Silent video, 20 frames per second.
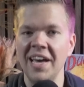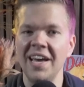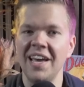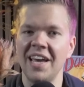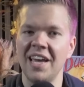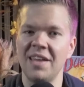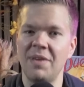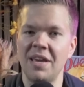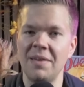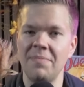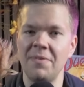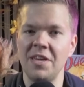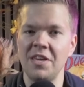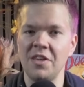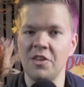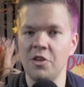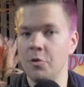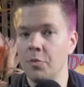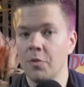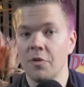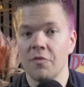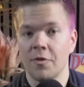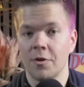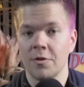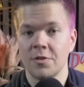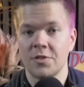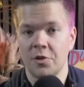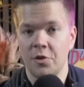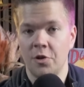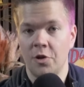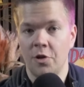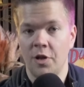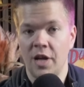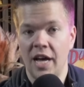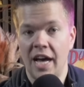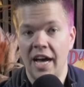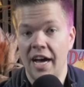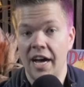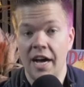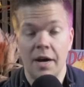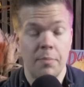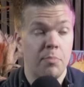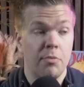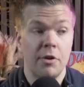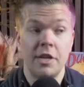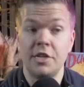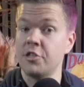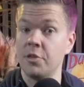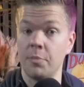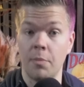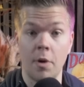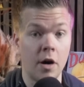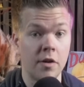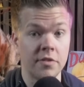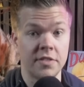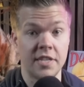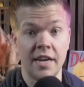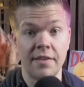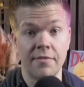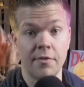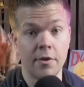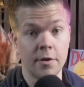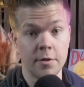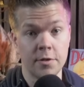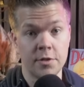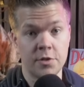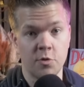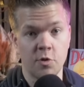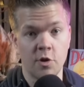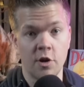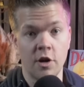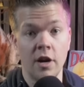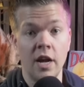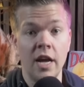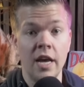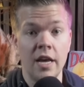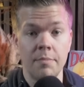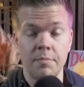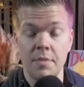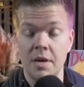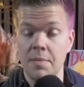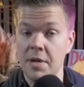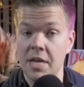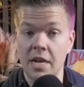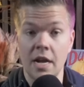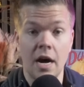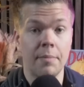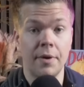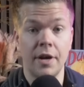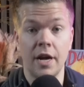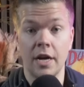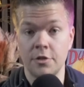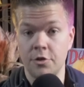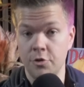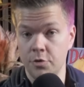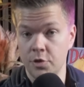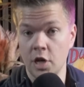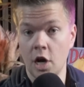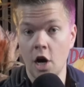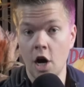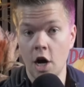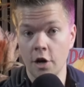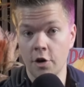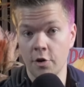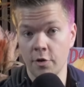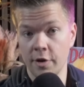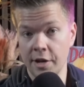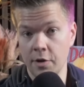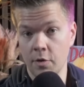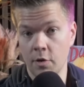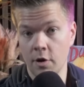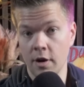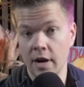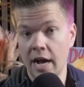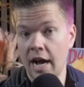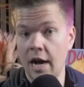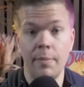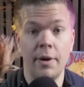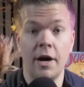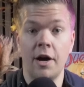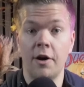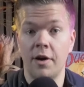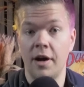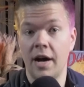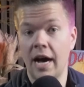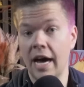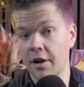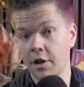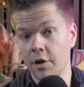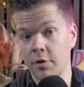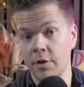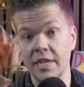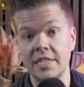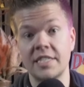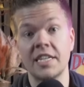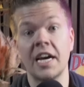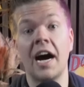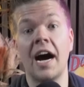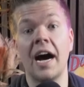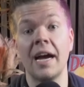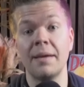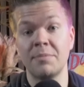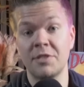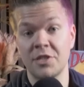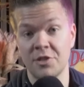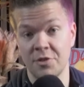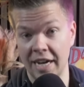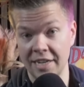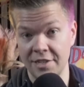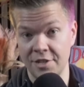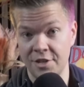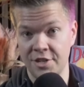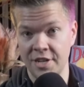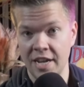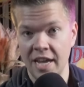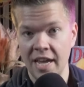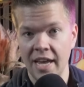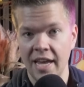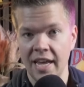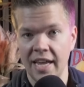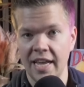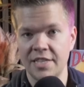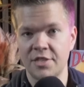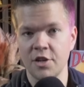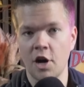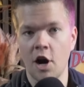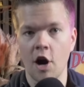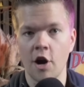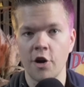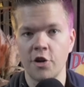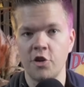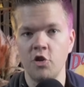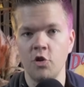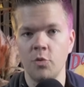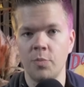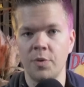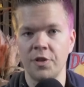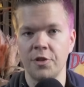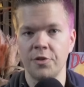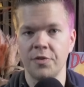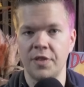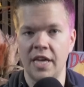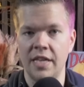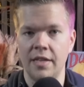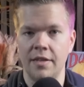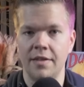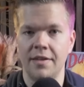And maybe you reversal a Breach the Multiverse, or maybe an Aminatu's Augury, or how about, I don't know, a Time Stretch. It's arguable that